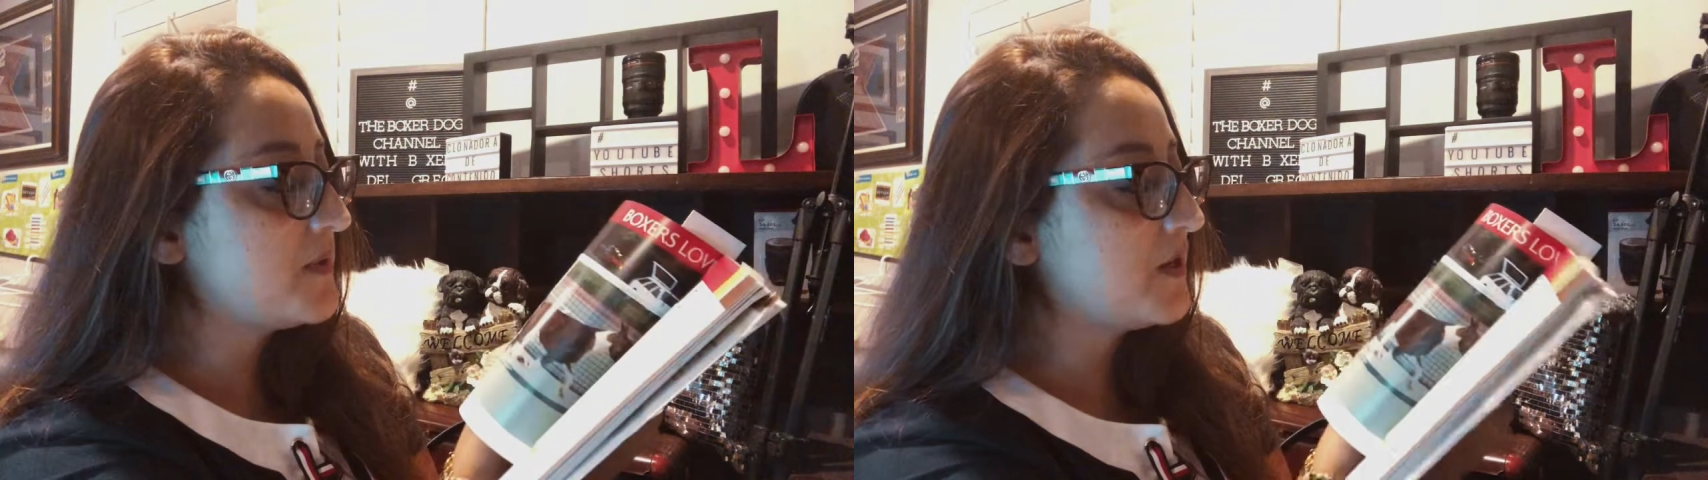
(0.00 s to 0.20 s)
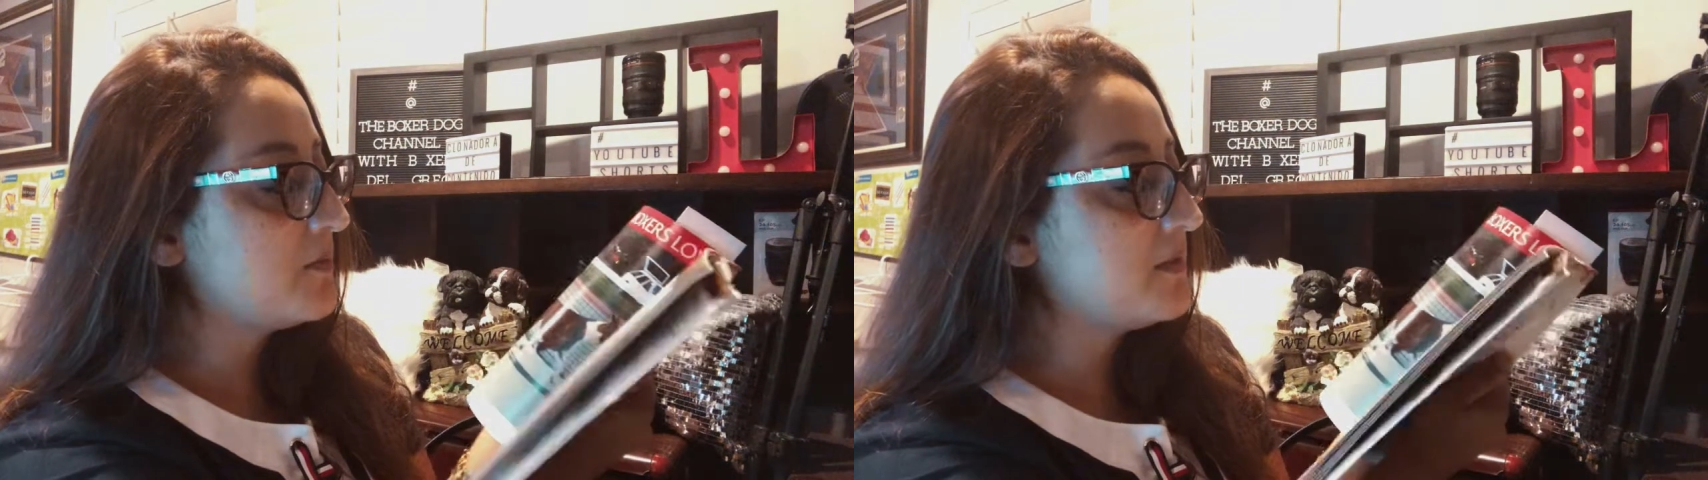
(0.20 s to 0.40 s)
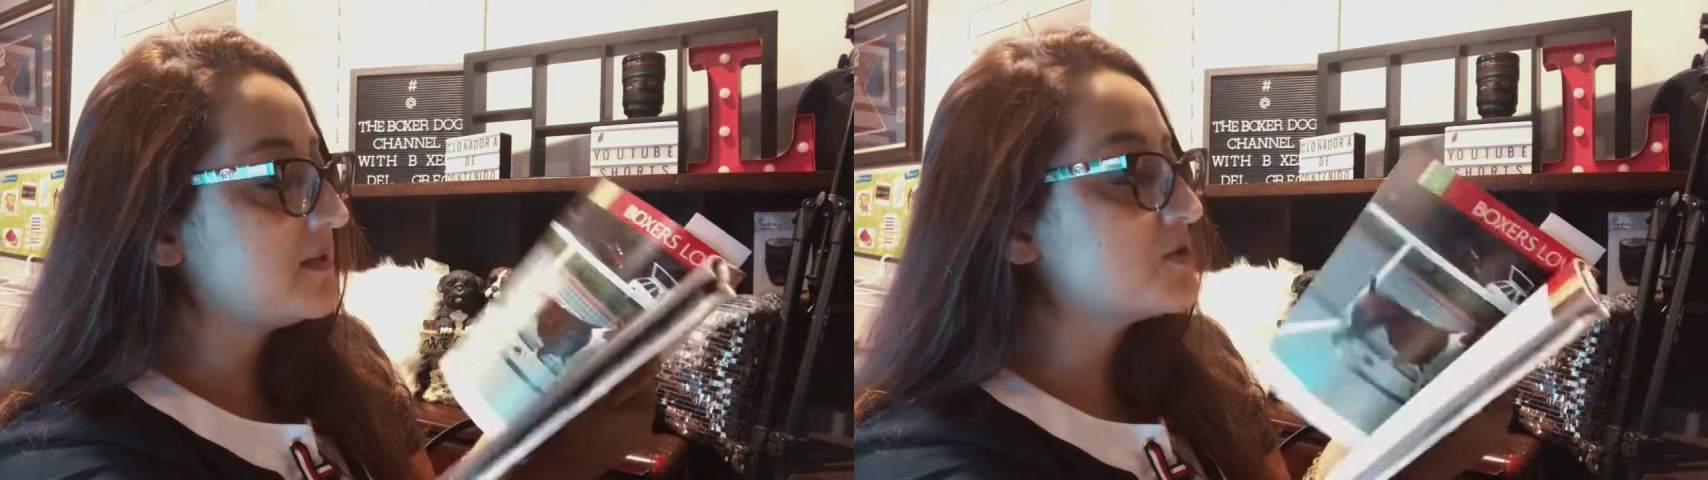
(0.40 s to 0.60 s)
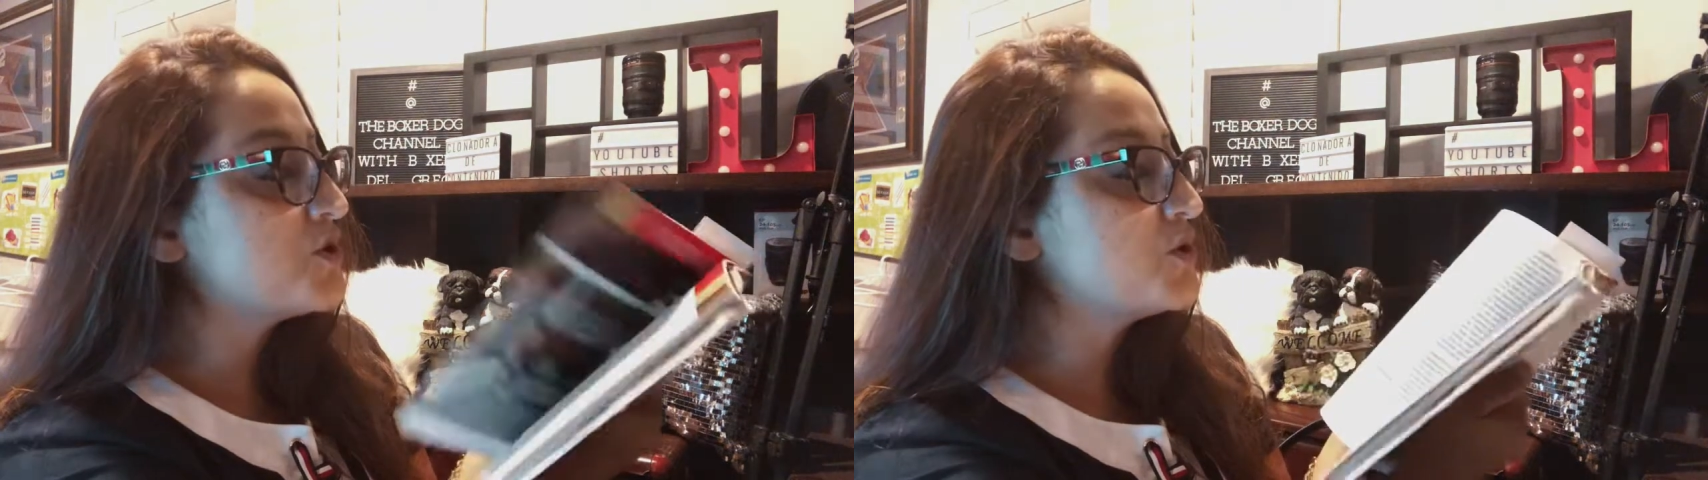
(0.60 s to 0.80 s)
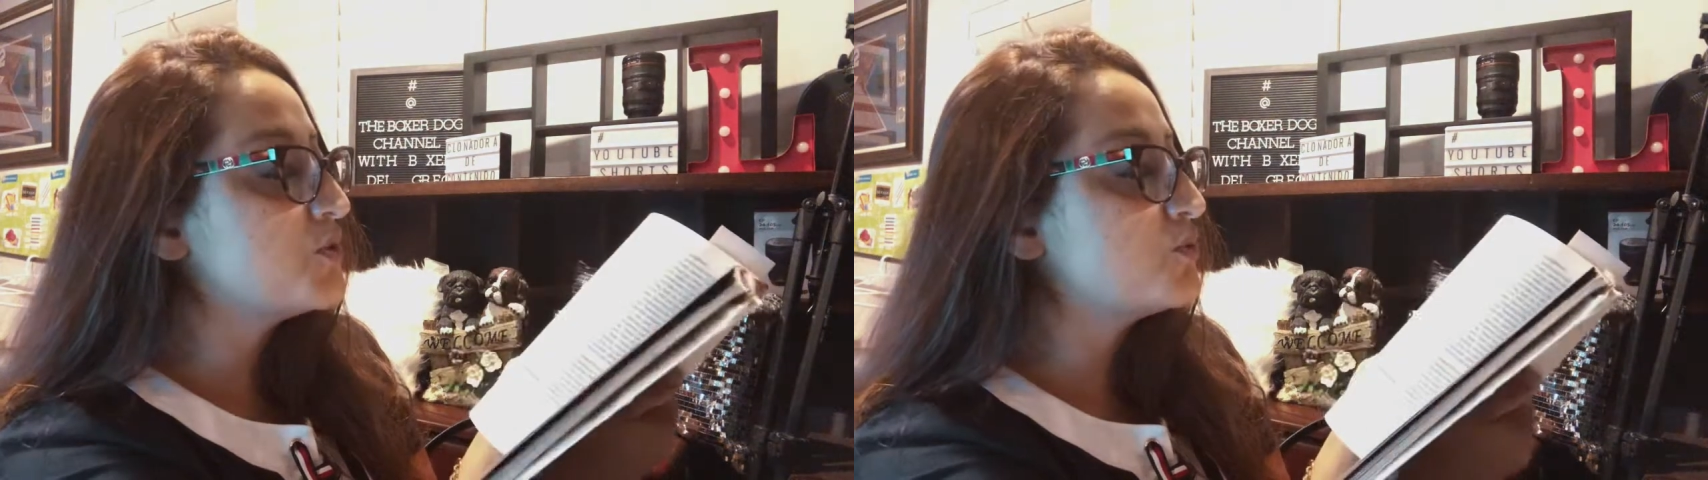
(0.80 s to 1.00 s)
recommend to
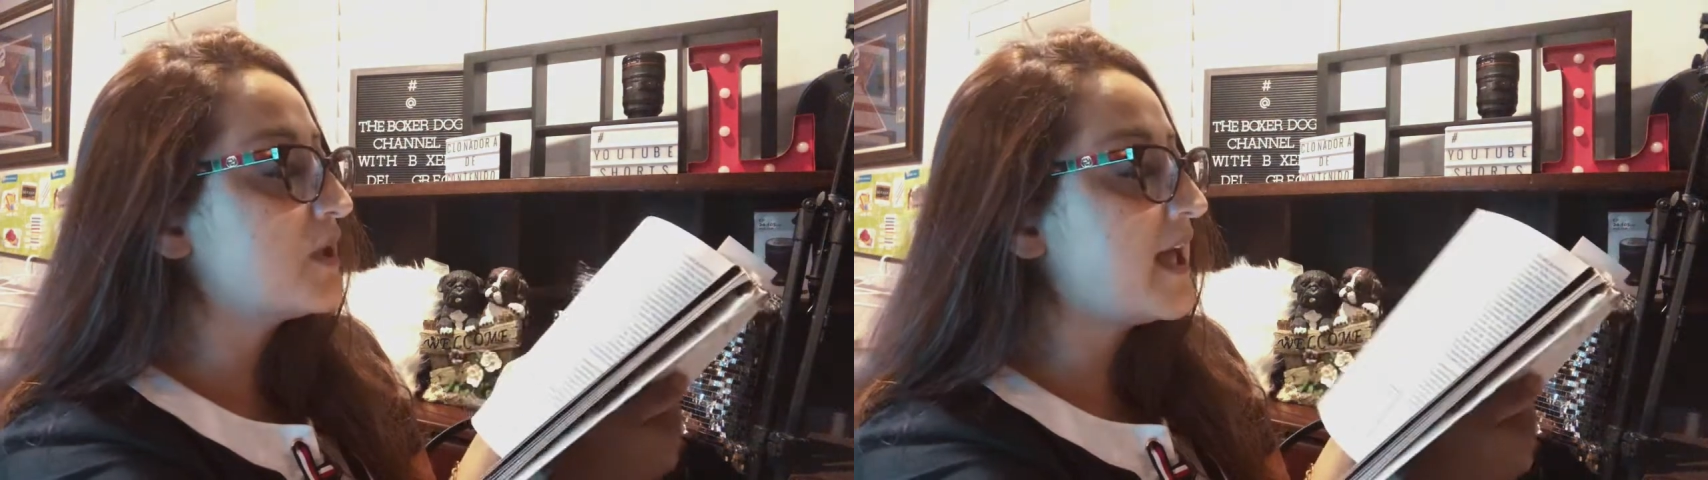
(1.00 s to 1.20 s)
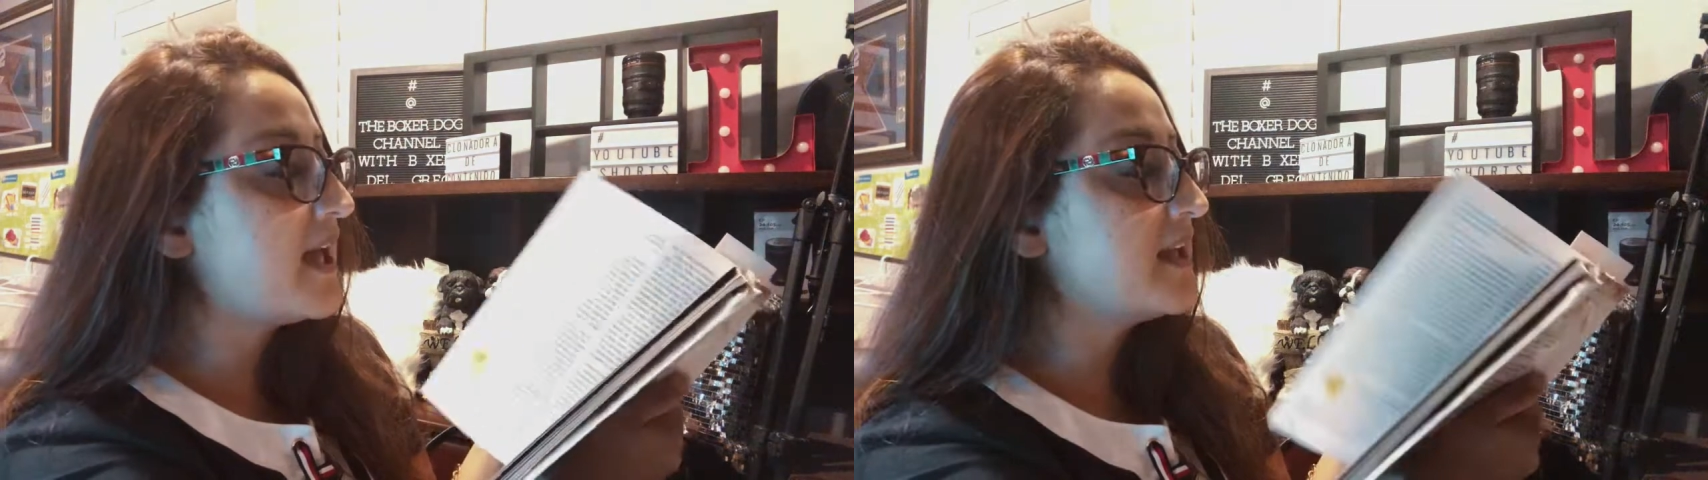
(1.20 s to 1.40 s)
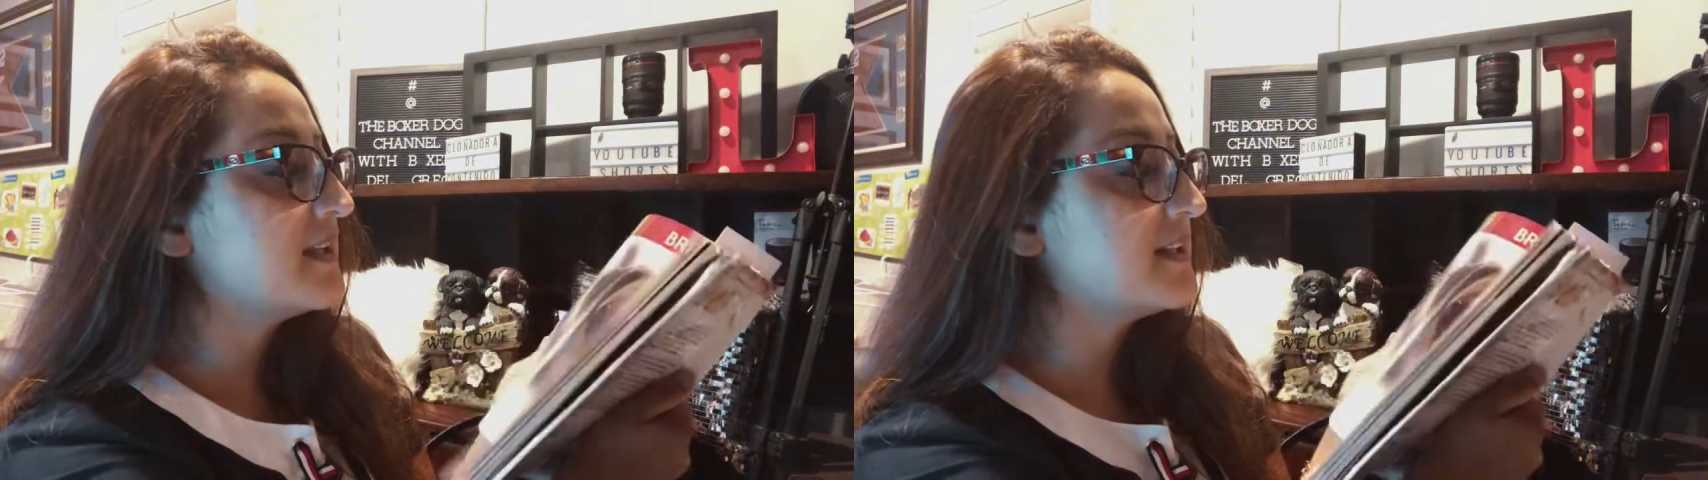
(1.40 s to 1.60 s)
you that